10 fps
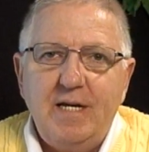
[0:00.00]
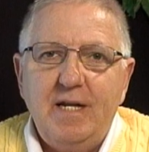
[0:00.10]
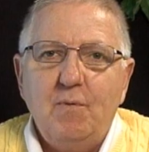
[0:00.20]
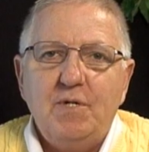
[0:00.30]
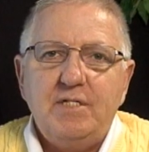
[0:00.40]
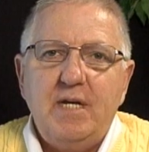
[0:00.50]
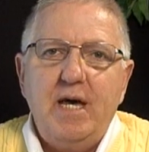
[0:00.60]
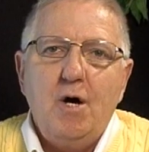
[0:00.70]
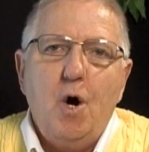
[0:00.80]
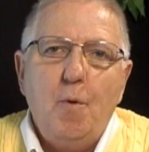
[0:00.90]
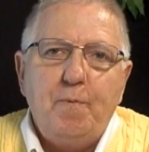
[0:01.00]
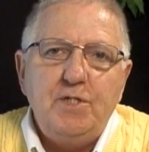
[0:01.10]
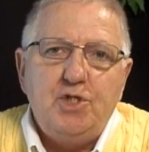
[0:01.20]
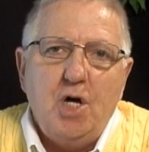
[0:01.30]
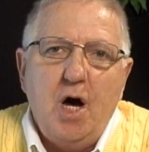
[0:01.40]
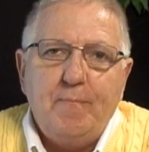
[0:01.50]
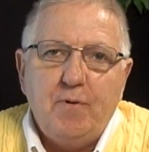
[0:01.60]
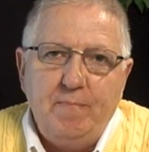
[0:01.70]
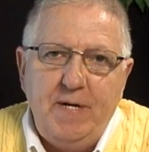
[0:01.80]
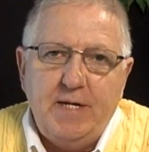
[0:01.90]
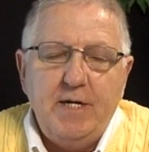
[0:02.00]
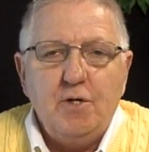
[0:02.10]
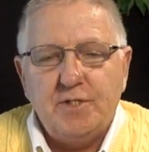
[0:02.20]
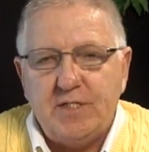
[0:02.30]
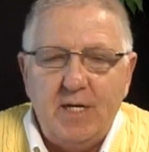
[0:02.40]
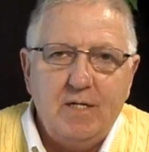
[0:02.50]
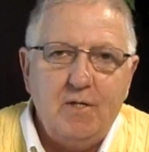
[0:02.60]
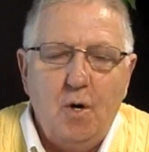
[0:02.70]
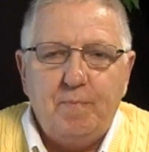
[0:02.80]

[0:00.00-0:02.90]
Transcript: and it will say open jaw permitted or single